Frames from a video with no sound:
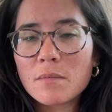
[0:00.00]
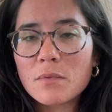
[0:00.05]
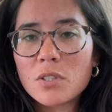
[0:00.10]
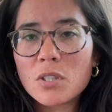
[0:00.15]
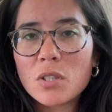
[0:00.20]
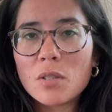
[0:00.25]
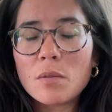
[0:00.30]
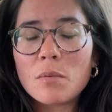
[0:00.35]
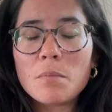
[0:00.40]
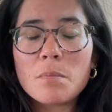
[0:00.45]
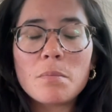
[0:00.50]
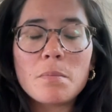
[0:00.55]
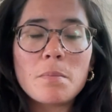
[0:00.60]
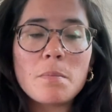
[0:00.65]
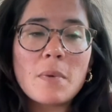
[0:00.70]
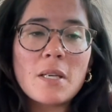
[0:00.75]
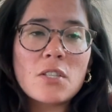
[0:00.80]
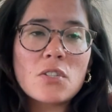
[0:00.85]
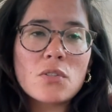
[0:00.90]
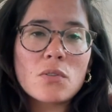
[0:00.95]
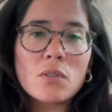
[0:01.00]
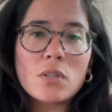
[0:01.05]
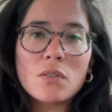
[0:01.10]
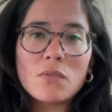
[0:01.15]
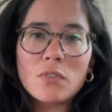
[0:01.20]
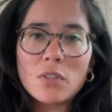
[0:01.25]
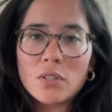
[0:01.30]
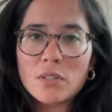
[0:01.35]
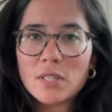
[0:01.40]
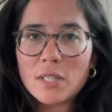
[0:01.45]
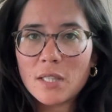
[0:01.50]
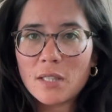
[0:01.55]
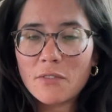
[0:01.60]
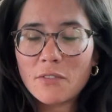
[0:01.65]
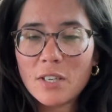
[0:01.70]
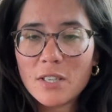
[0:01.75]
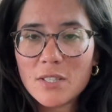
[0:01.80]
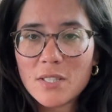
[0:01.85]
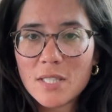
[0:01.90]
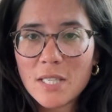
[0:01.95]
Do make sure you've looked at the
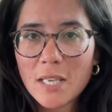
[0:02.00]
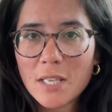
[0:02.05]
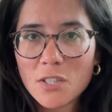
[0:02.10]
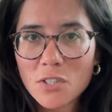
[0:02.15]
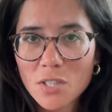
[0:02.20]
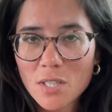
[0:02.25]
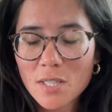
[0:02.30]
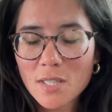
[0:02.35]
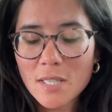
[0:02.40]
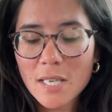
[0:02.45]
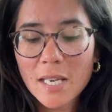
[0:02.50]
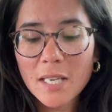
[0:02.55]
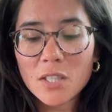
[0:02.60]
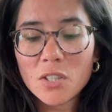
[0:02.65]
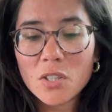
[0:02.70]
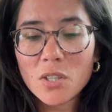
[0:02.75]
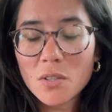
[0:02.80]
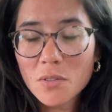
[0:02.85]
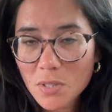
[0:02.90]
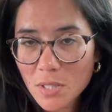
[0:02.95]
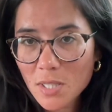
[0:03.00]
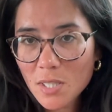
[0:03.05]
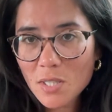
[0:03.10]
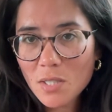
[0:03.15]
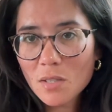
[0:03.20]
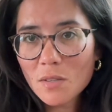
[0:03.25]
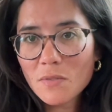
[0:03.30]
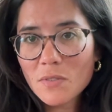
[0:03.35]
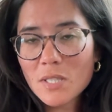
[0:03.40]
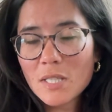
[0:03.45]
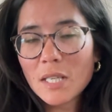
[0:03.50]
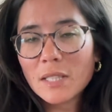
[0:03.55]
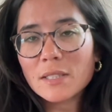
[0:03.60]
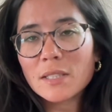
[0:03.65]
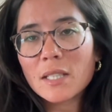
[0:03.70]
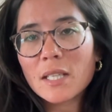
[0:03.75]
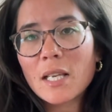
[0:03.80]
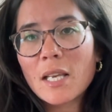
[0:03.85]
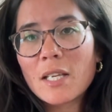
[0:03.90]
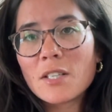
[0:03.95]
various dangers and uses of
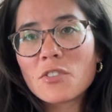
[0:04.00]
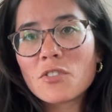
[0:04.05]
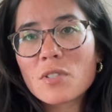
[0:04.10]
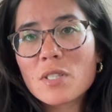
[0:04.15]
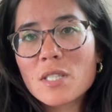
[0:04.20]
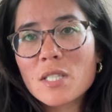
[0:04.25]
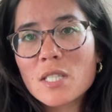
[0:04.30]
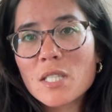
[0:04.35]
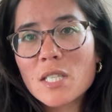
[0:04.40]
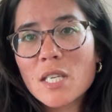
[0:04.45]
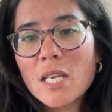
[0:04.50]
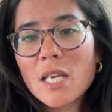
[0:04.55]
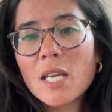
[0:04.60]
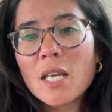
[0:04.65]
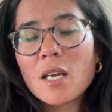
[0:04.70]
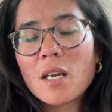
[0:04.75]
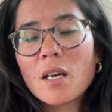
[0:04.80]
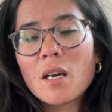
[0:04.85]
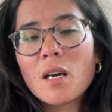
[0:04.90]
static electricity.